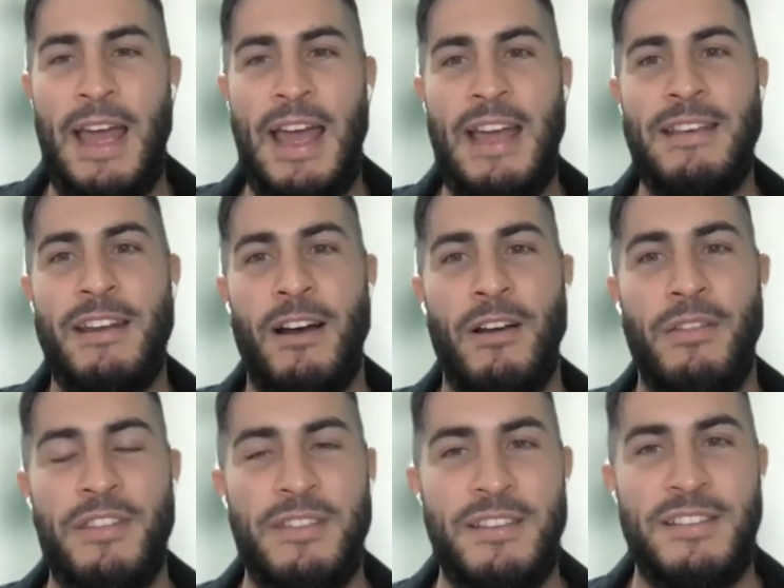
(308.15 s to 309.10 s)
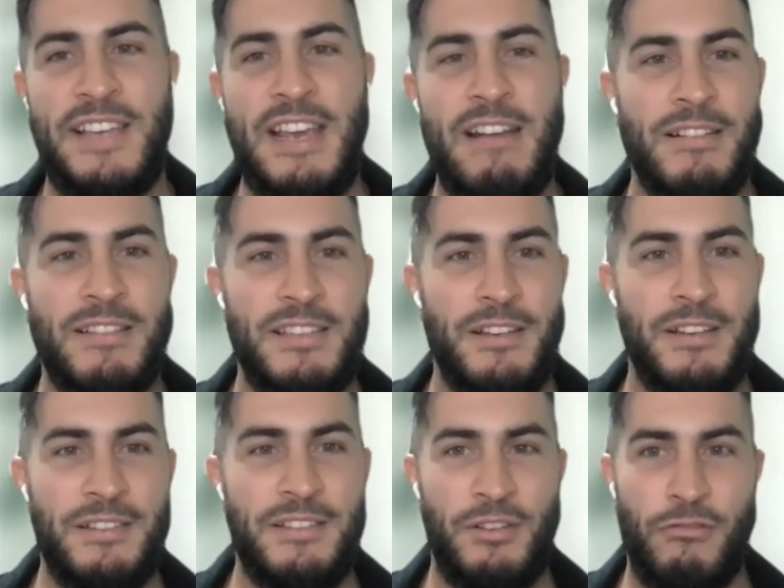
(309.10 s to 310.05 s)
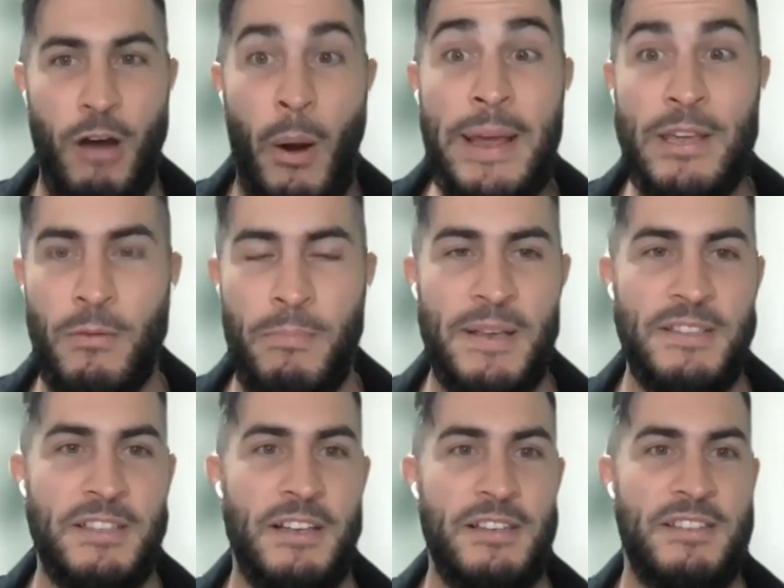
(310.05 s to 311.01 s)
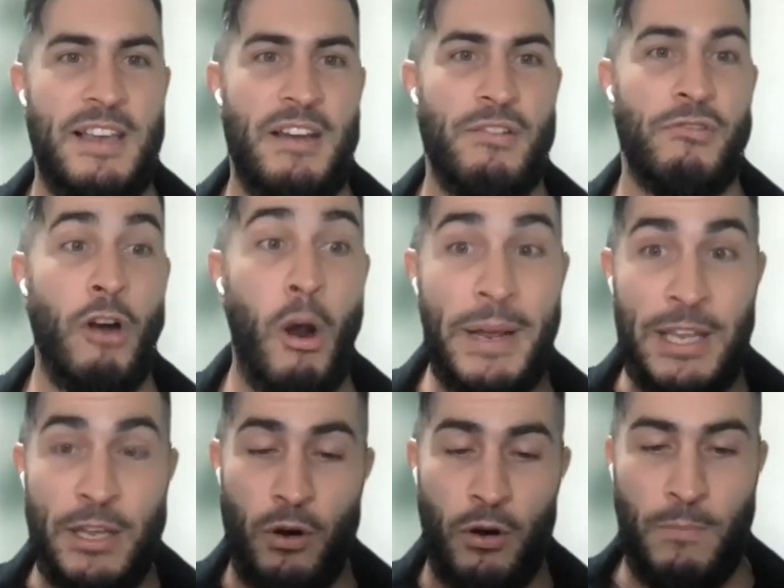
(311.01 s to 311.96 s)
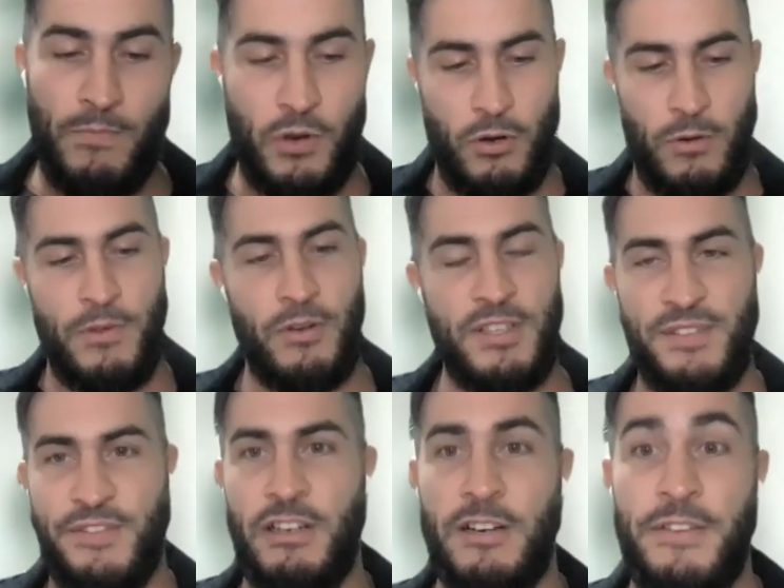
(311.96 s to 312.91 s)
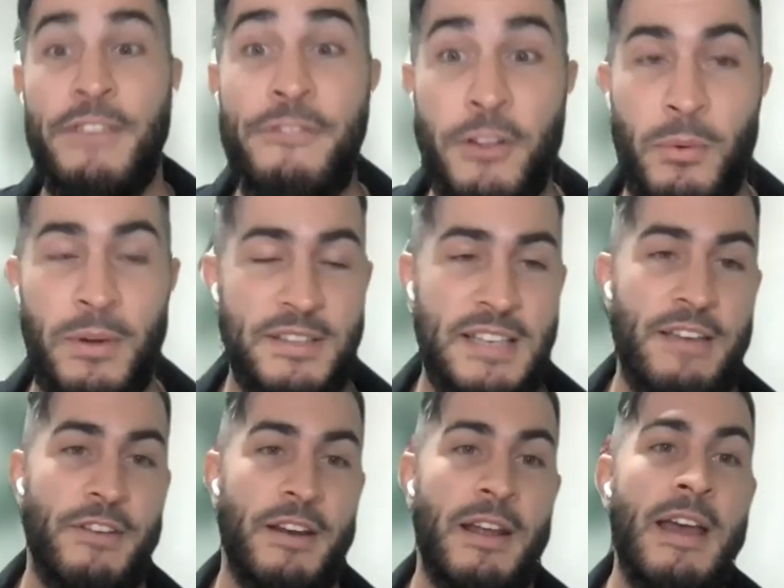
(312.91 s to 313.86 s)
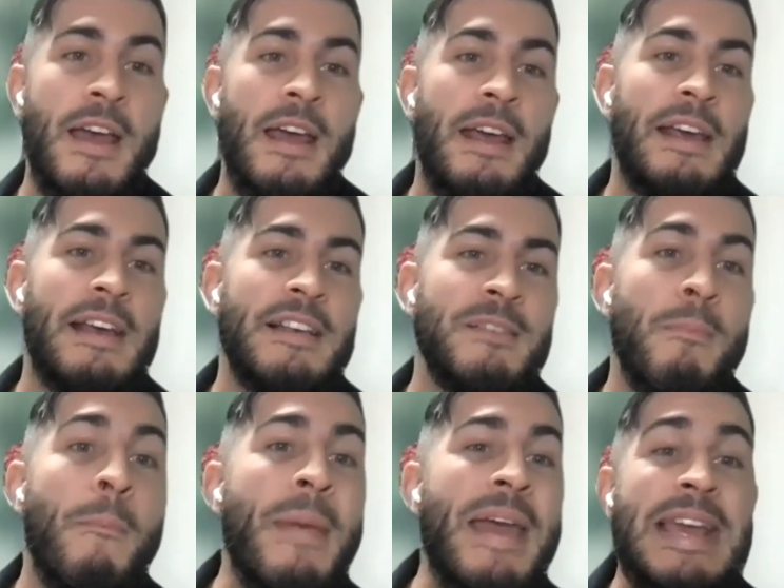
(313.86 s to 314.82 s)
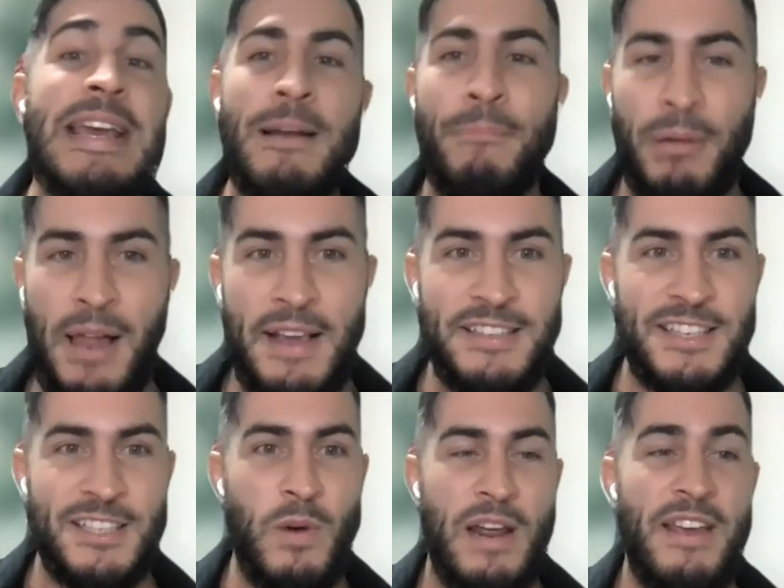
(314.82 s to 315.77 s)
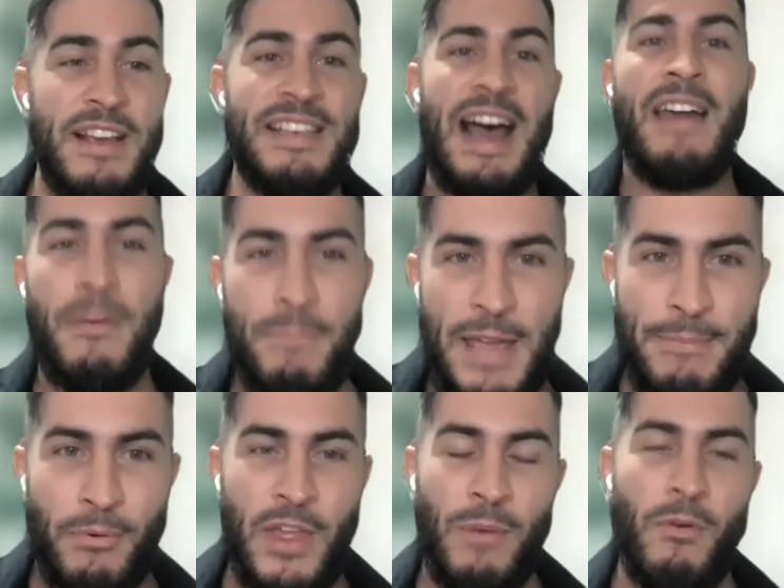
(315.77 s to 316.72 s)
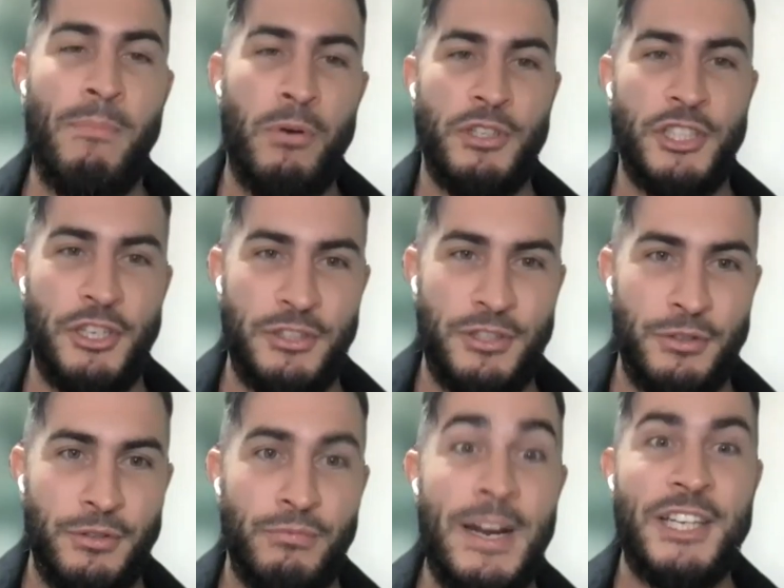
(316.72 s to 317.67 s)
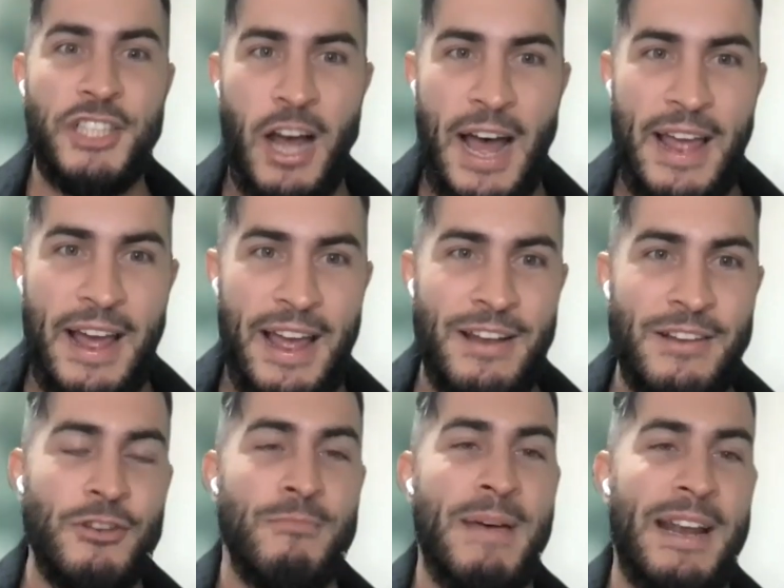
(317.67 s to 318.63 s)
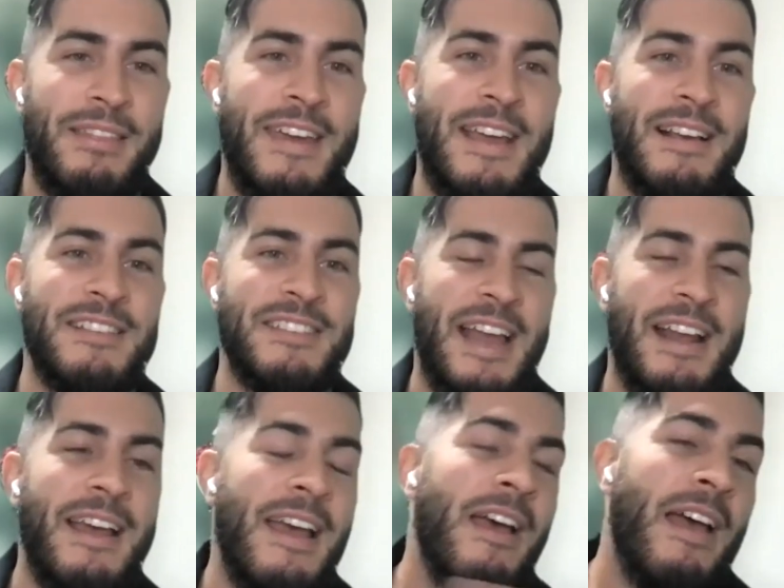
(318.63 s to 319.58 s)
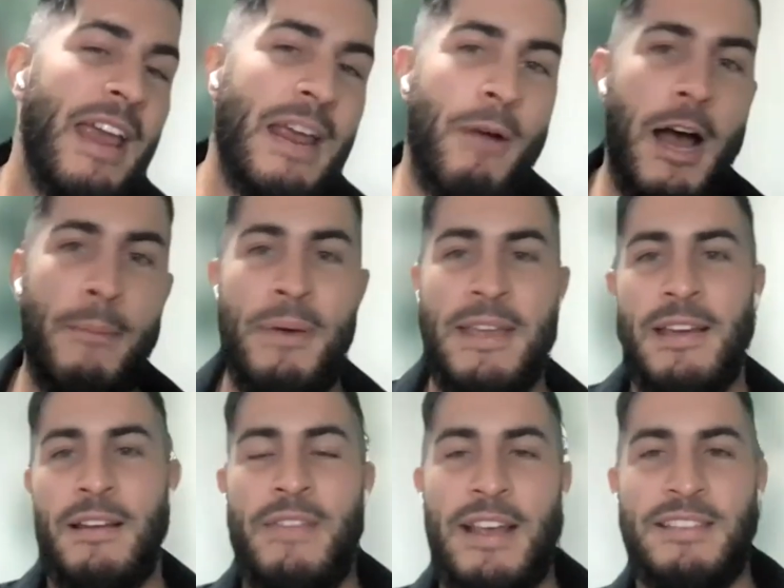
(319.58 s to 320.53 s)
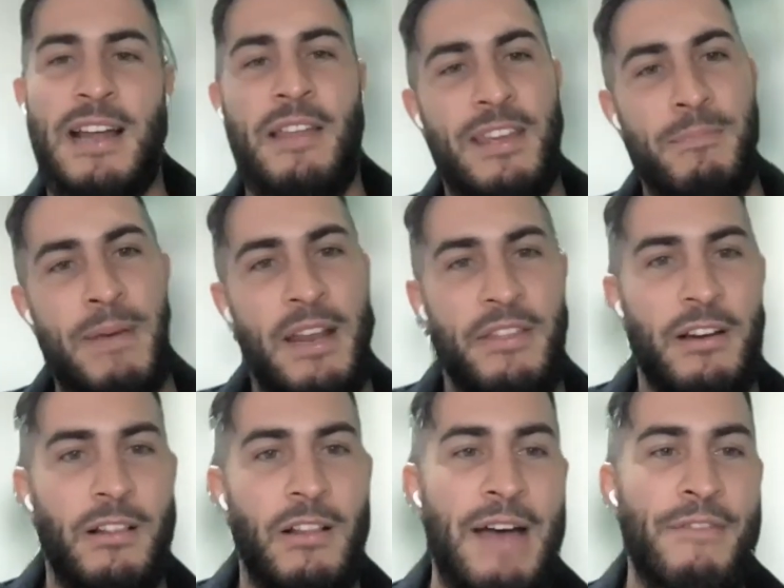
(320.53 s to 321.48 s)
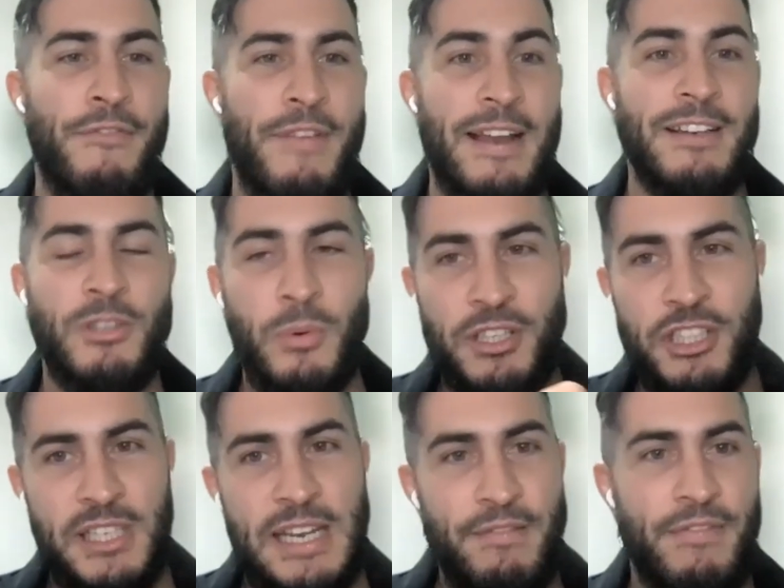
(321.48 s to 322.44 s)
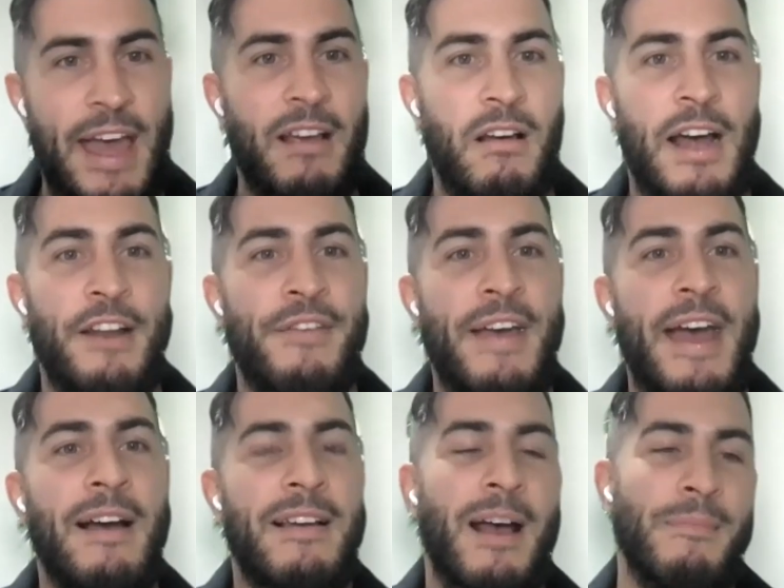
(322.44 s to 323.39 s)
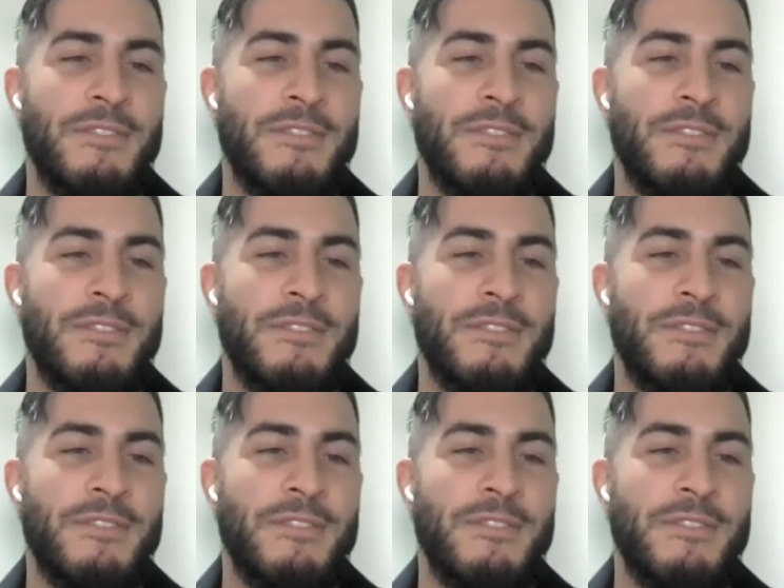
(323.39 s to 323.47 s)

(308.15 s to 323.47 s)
And you know, the, the secret to to growing your business and growing your your your sphere of influence even is being in place places where there's other people that will push you to reach higher and do better things. And in my opinion, there's nothing better than a live event to achieve that kind of outcome.